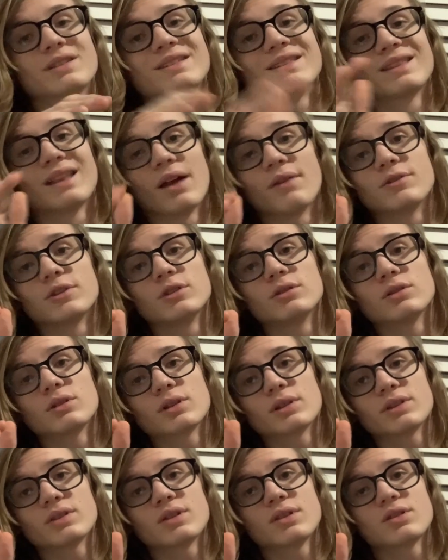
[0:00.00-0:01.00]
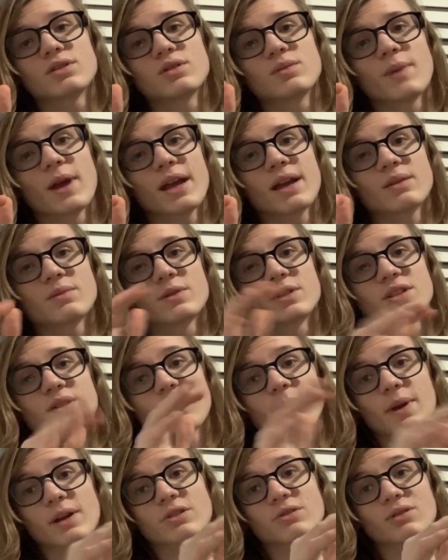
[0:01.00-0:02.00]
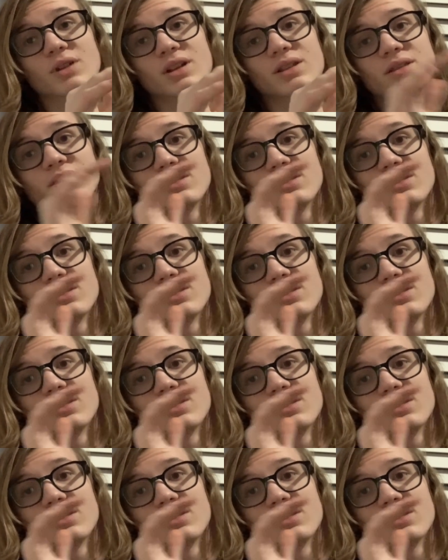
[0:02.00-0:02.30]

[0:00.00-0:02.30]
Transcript: level isn't too bad, but Spectre Knight,